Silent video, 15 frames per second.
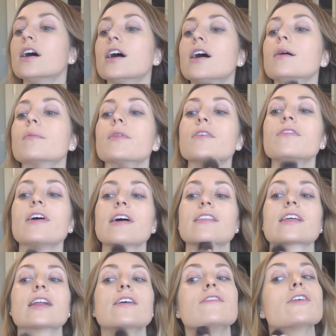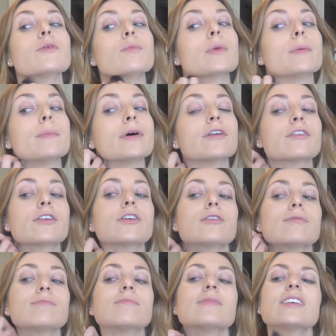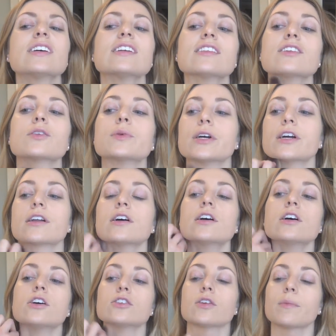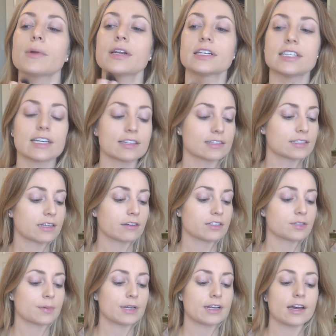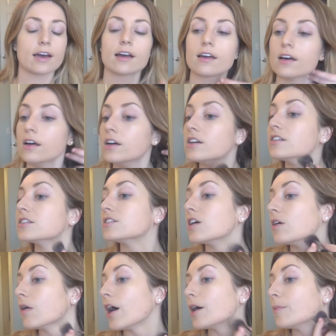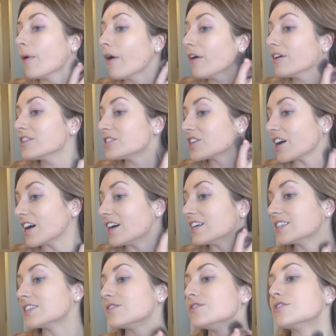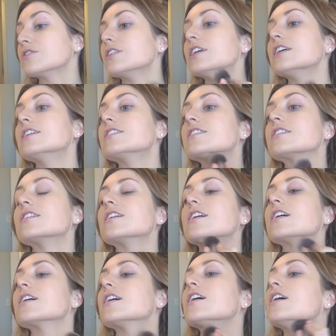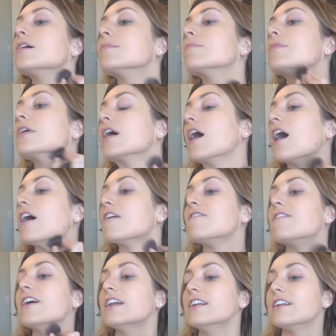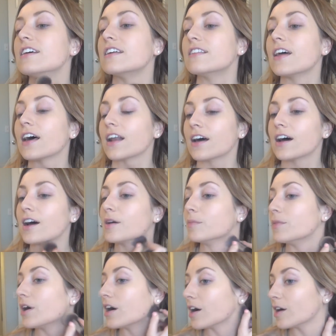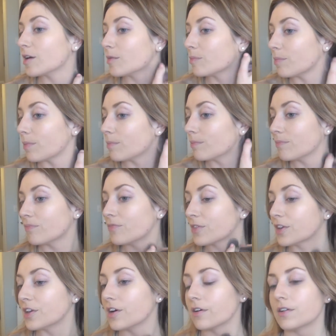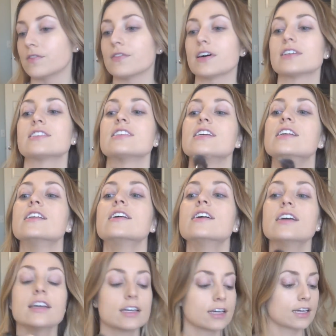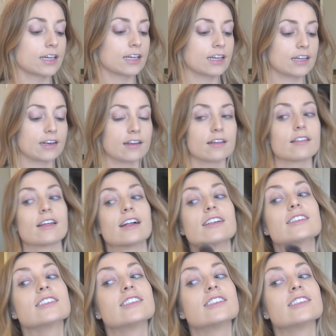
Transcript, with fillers: The fact that I film in my bedroom, a little weird. So I'm gonna take this down to my neck. So I apologize if you guys are offended that I'm not, you know, investing in that